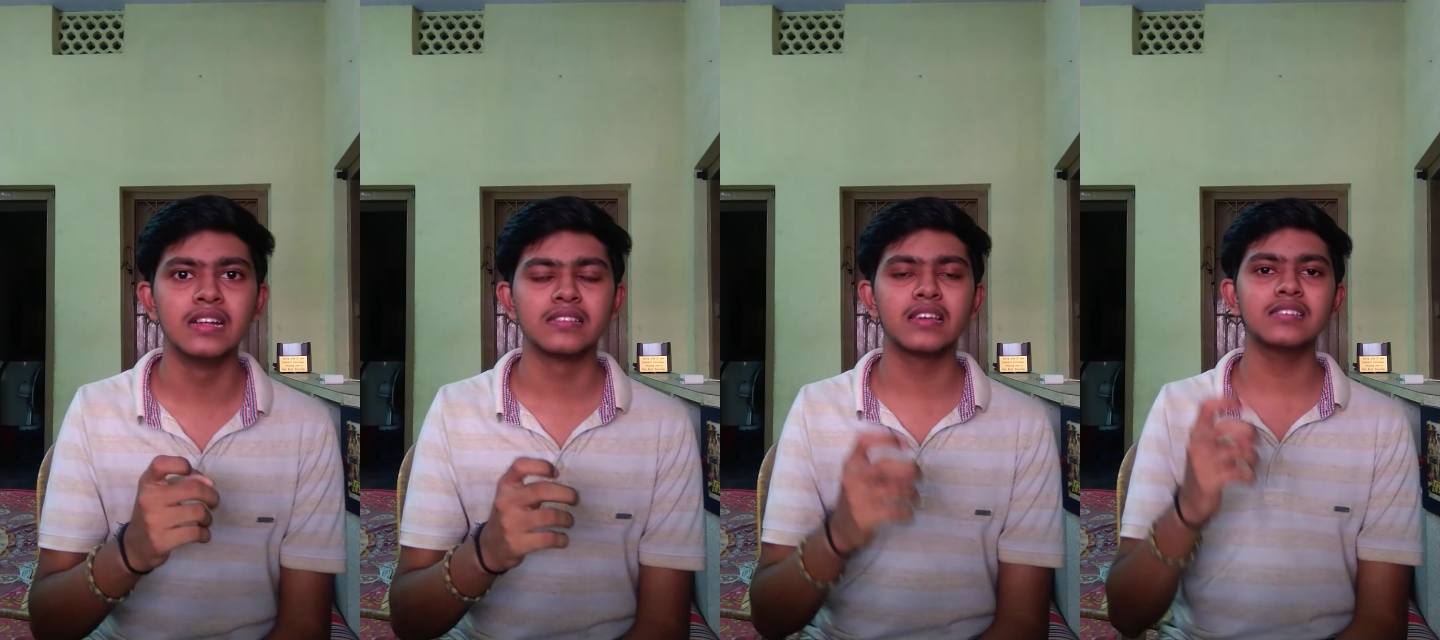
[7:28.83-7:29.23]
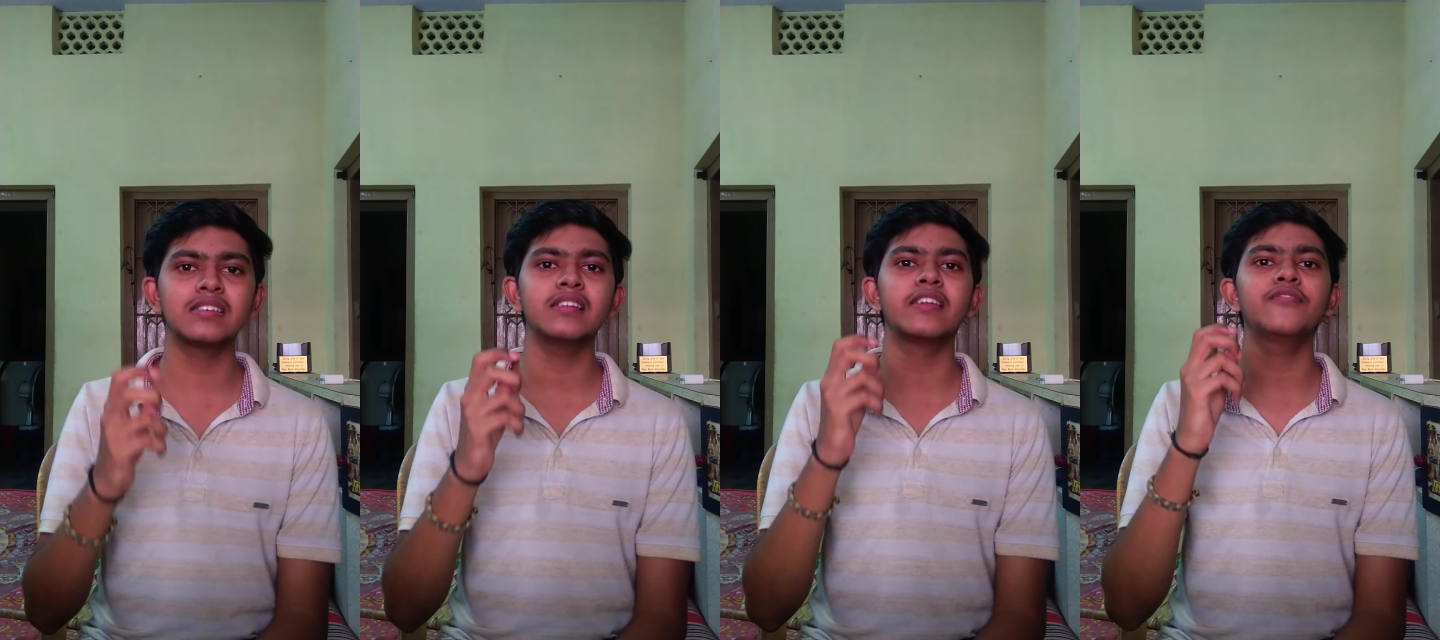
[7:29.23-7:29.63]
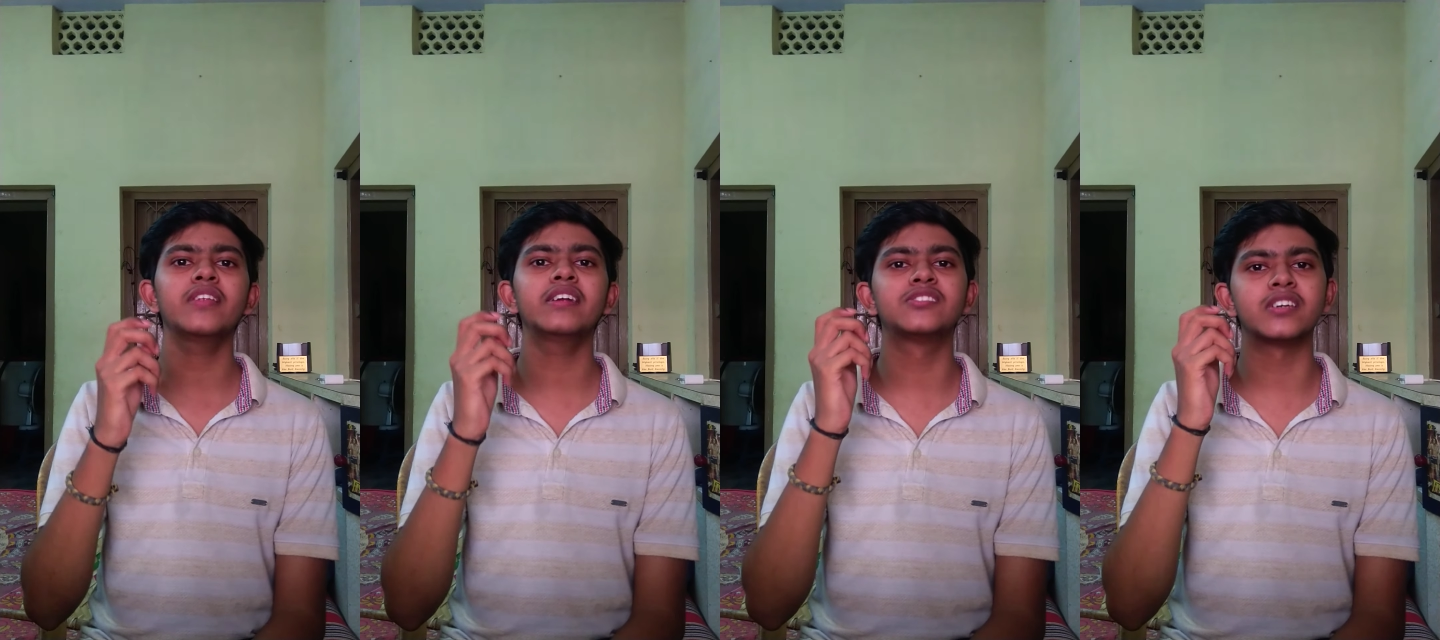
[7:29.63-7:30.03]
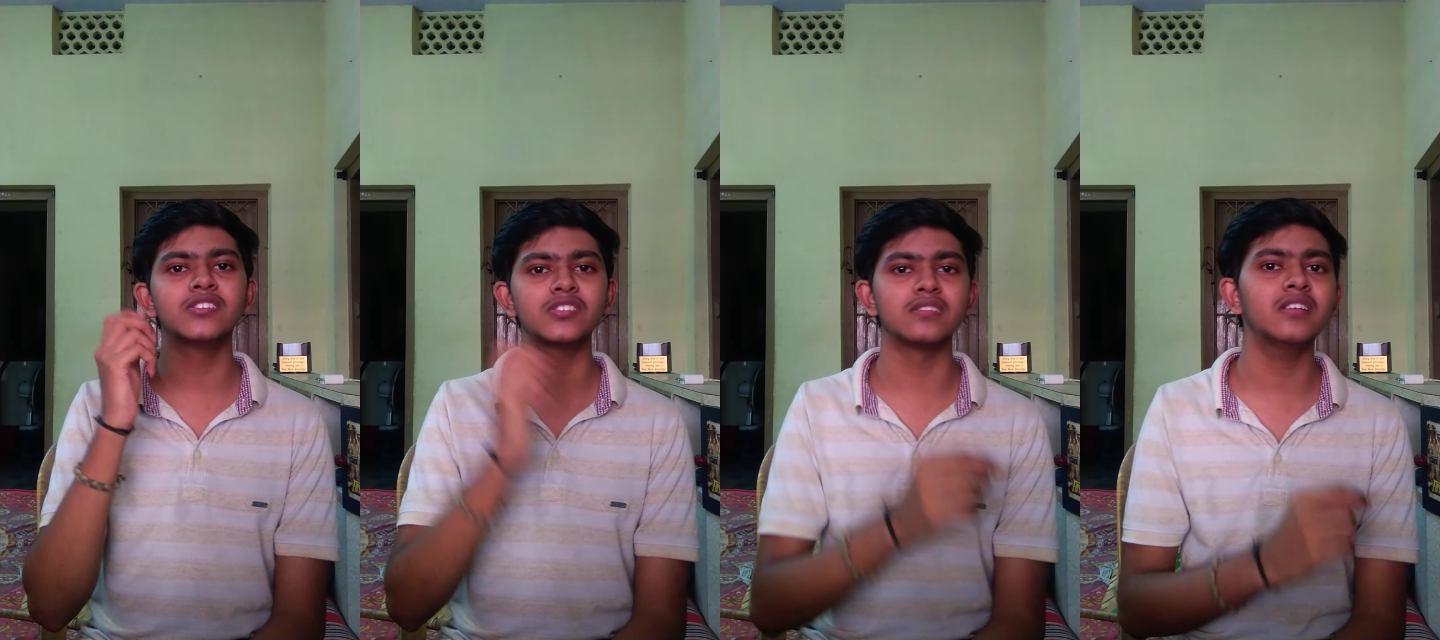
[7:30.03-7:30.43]
there is an infinite
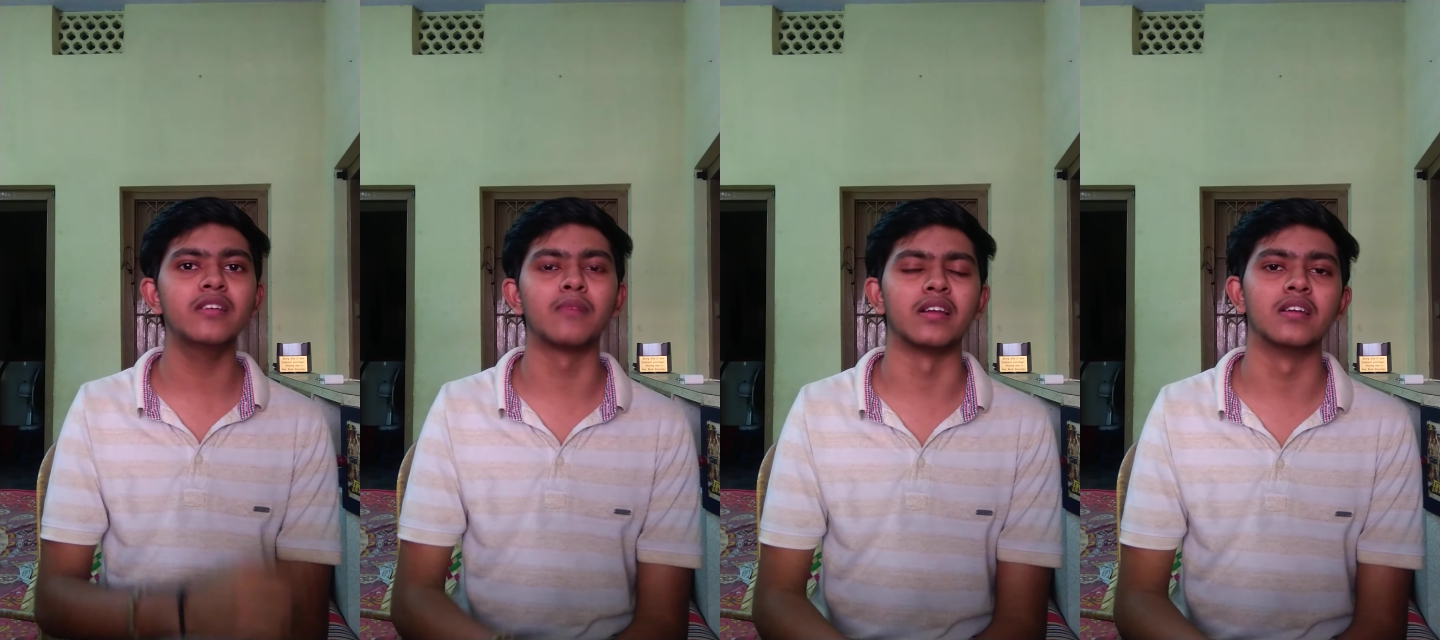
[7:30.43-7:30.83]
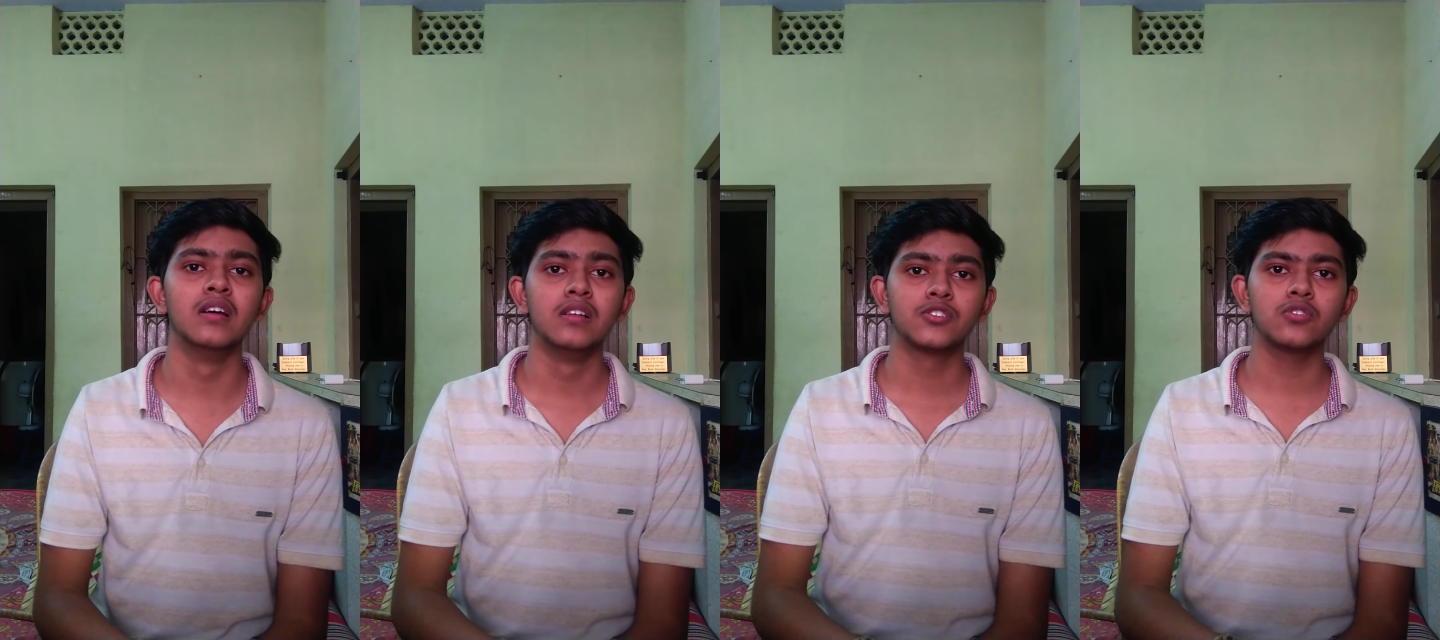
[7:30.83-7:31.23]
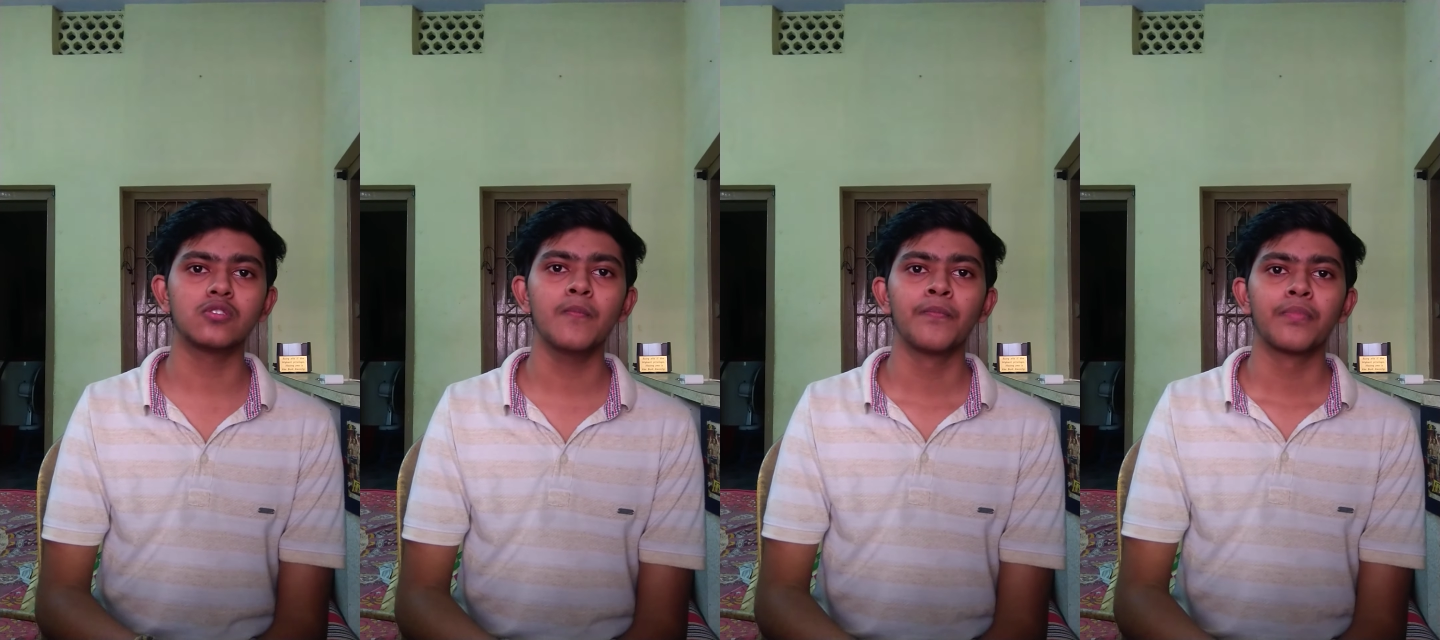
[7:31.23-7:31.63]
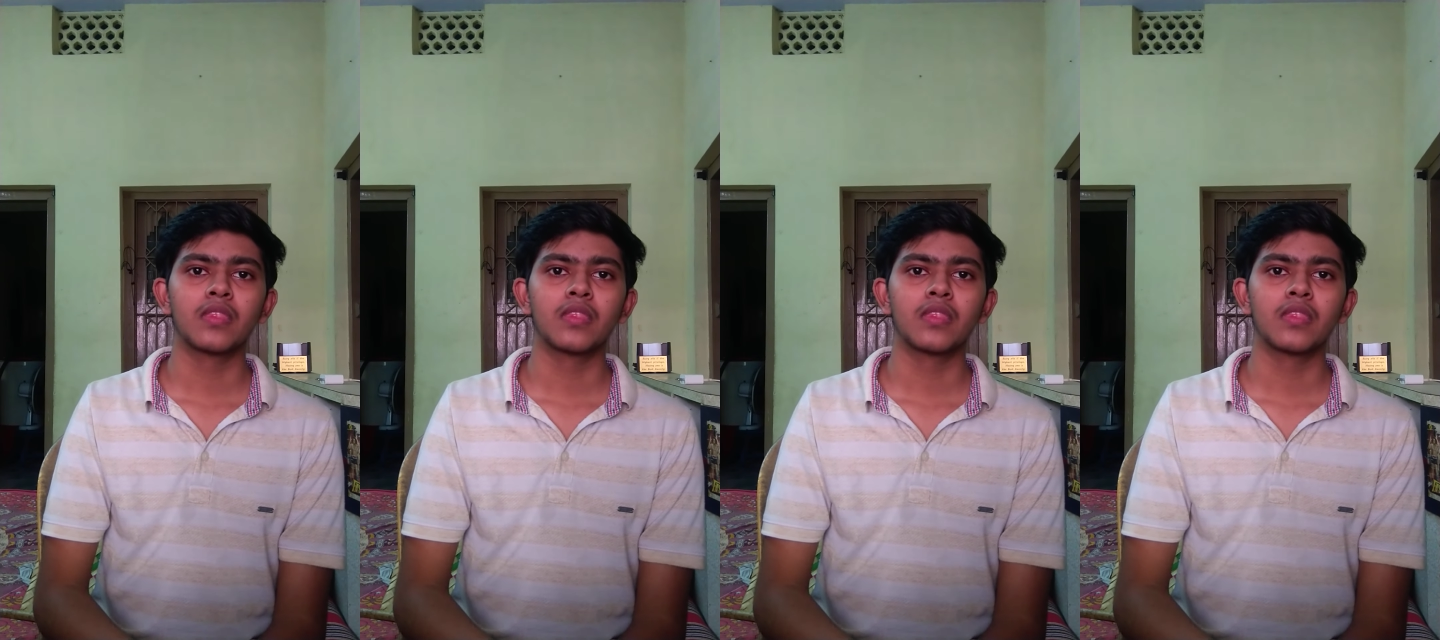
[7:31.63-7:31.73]
change in the demand. So